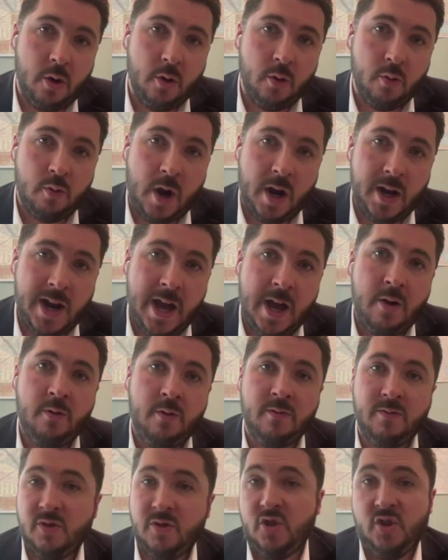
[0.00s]
So right
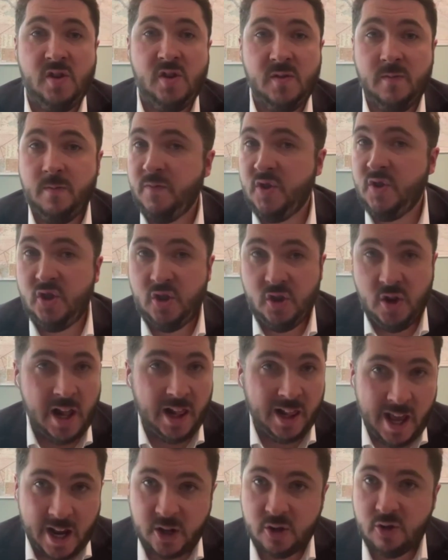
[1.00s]
now,
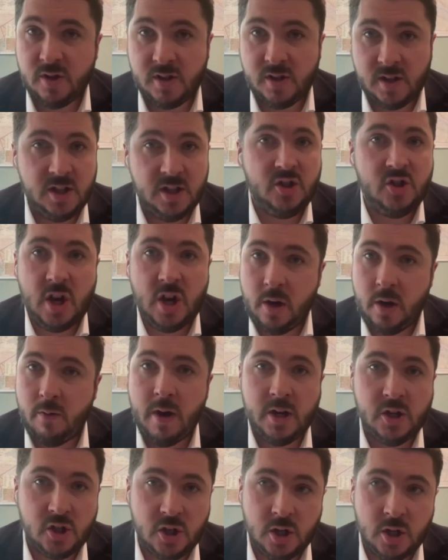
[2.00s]
electricity
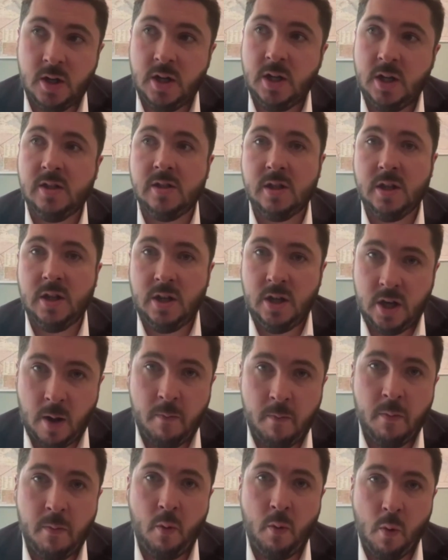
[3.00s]
generation is the
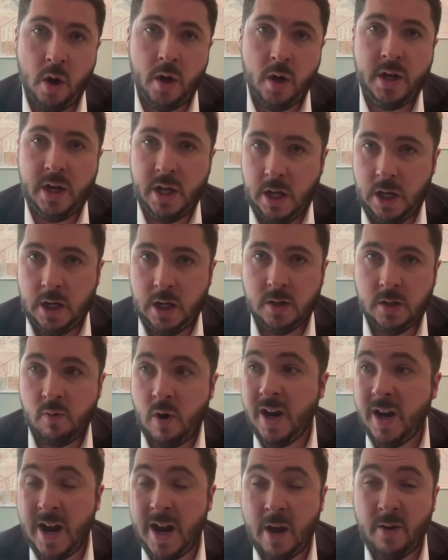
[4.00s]
number one
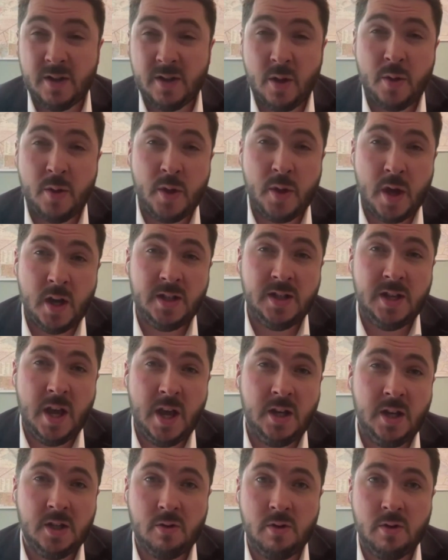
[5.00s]
need. Right now, it's
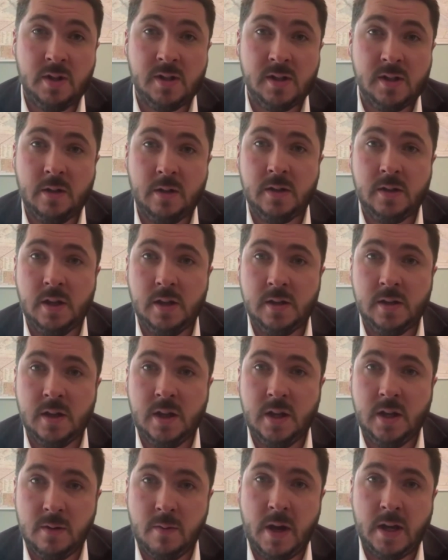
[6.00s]
38 degrees
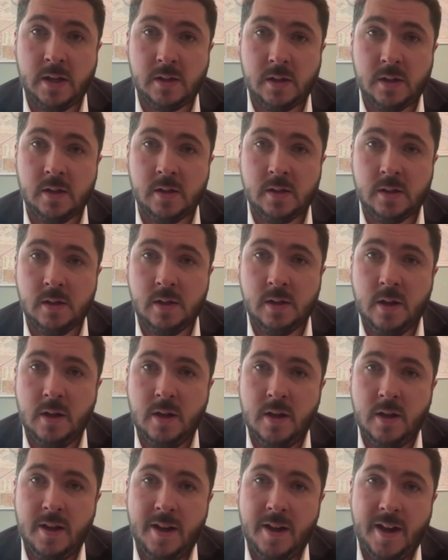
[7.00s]
Celsius in Damascus.
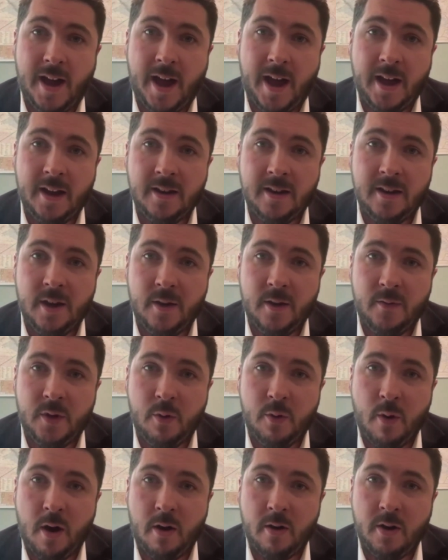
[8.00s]
And
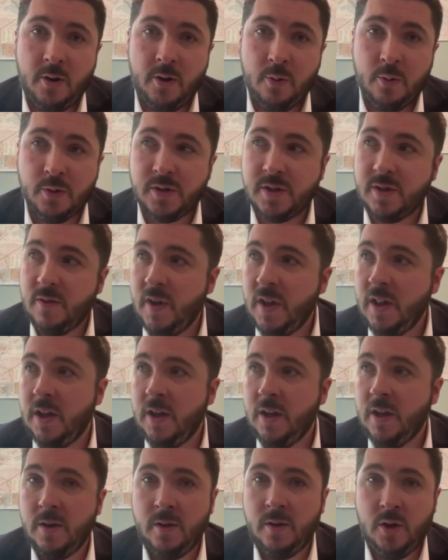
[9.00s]
if you are a normal
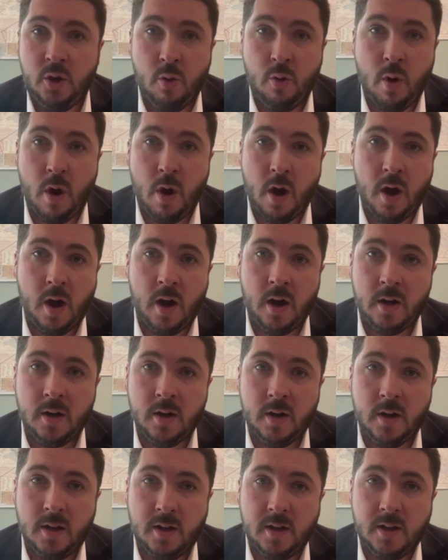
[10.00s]
civilian, you
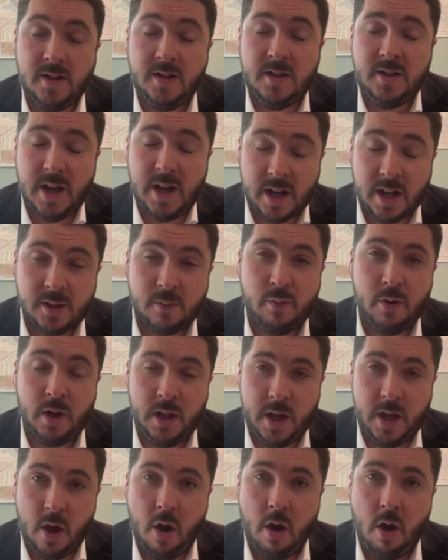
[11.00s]
are
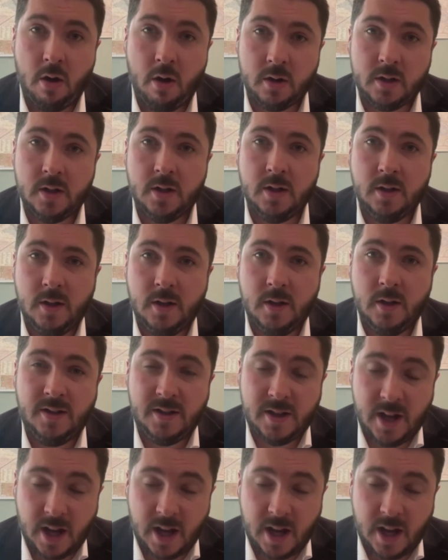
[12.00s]
desperately hot